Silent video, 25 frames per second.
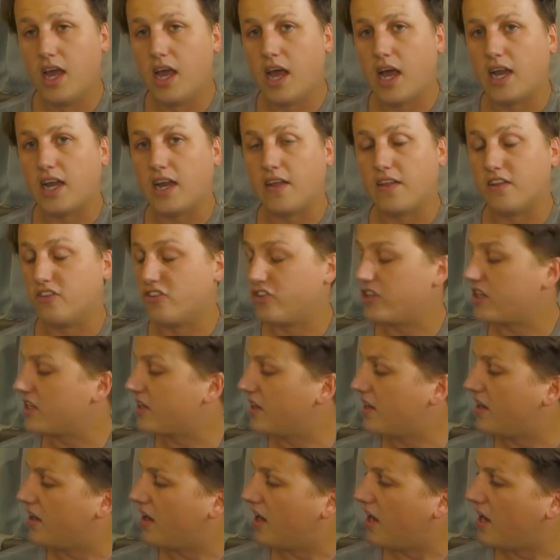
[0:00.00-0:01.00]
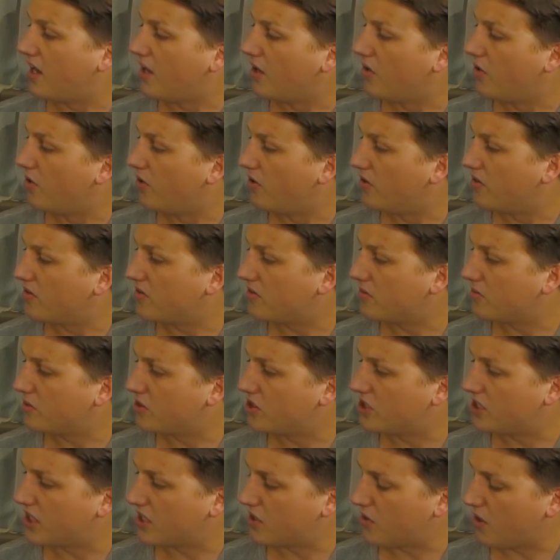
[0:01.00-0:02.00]
Another trick that I learnt,
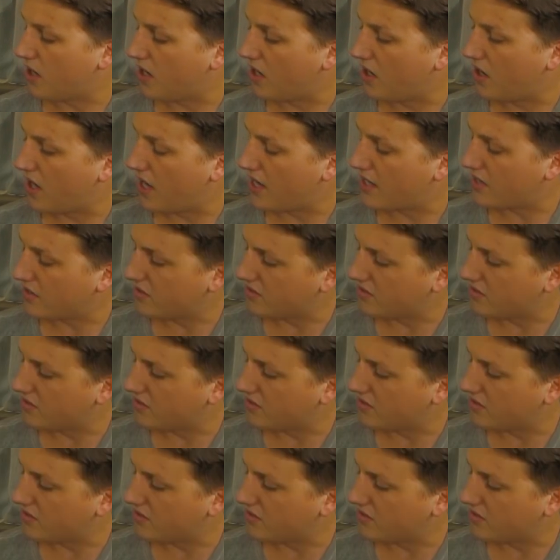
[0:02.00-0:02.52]
which I quite like,